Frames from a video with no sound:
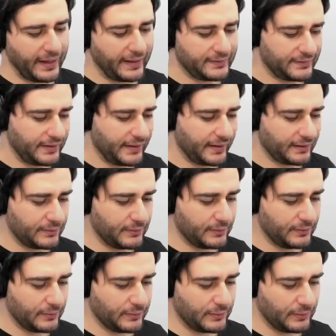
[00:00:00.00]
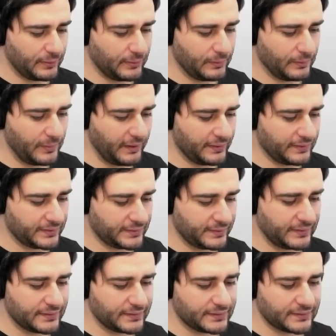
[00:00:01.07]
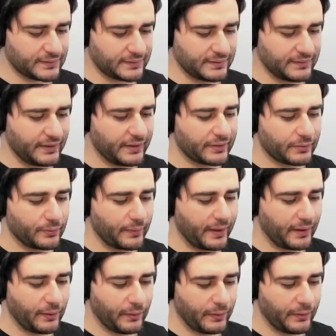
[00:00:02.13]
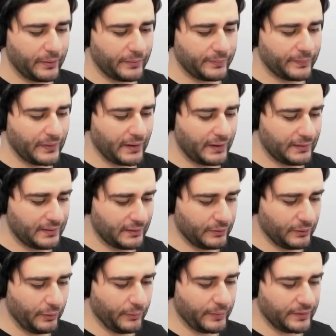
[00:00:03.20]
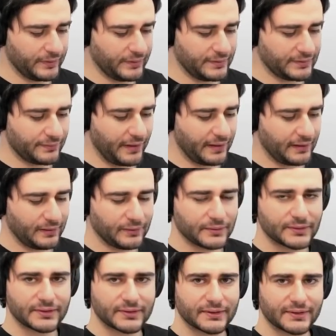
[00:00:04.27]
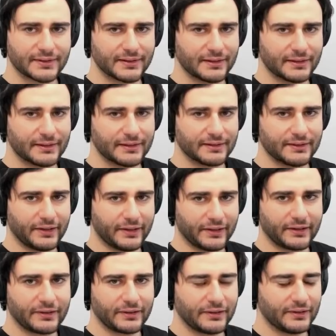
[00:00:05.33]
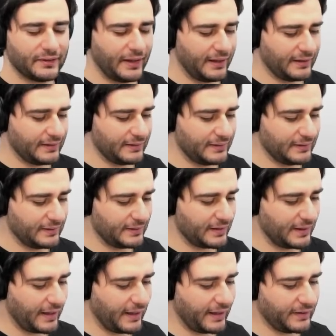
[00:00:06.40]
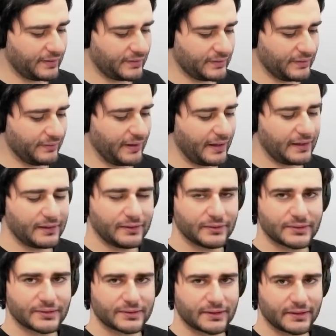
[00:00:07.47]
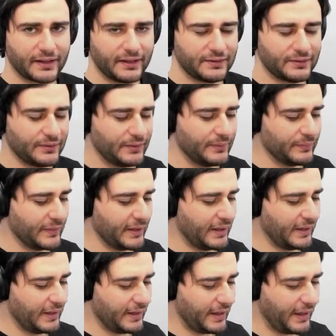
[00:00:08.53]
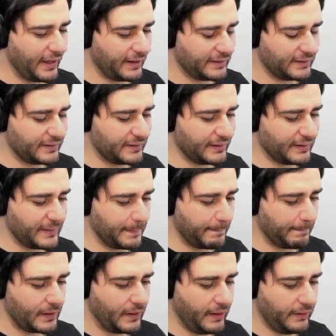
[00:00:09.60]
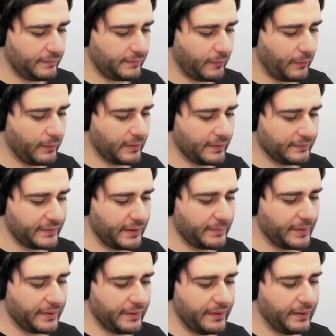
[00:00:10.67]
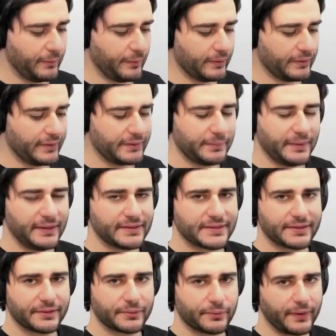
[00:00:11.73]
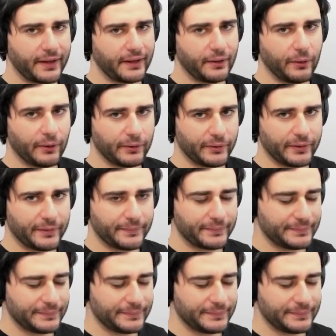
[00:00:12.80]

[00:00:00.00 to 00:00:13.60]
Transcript: Hashtag 222 means this dark gray color. The lower these values, the darker, and the higher the values, the lighter. And if all of them are equal, it means a gray color.